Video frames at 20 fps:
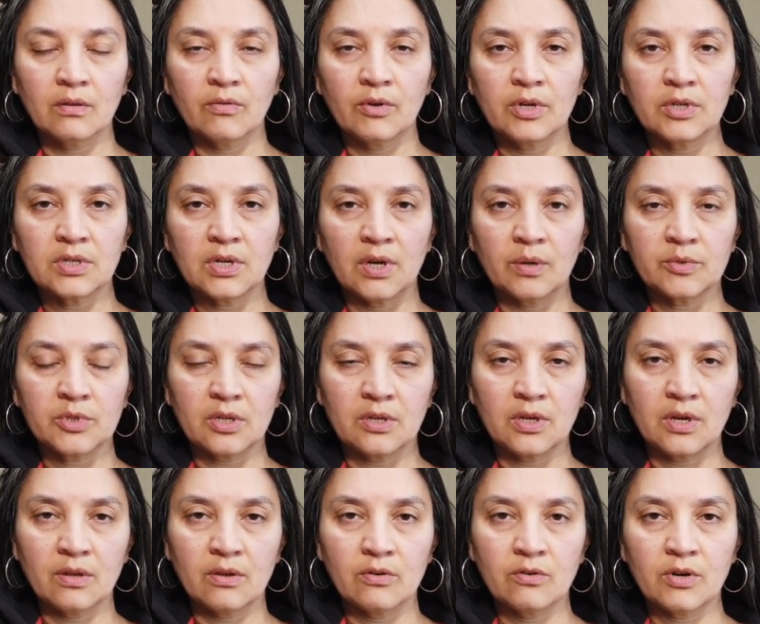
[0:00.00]
3 times in
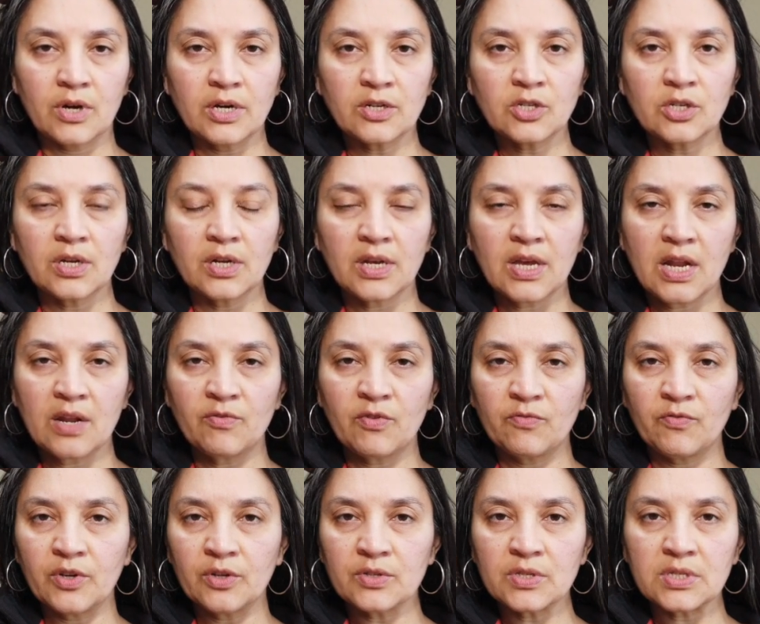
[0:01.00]
the other direction. Again, if
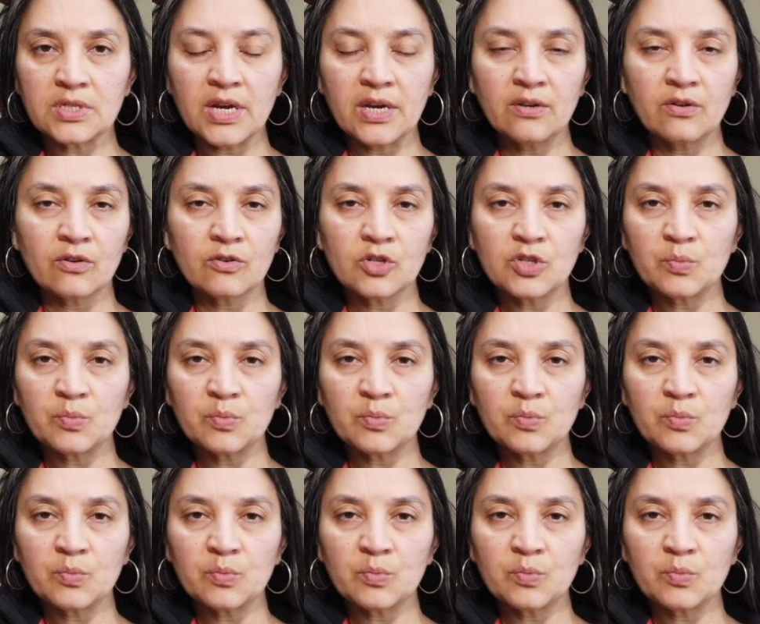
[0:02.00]
it feels tender,